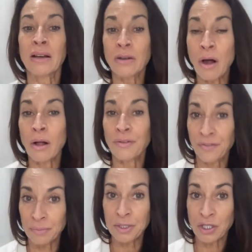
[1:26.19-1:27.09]
a call
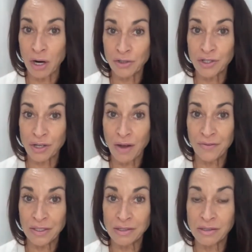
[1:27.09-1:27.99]
from the doctor's
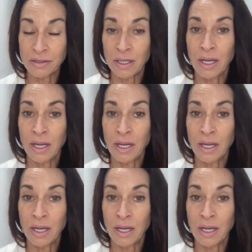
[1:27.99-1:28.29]
office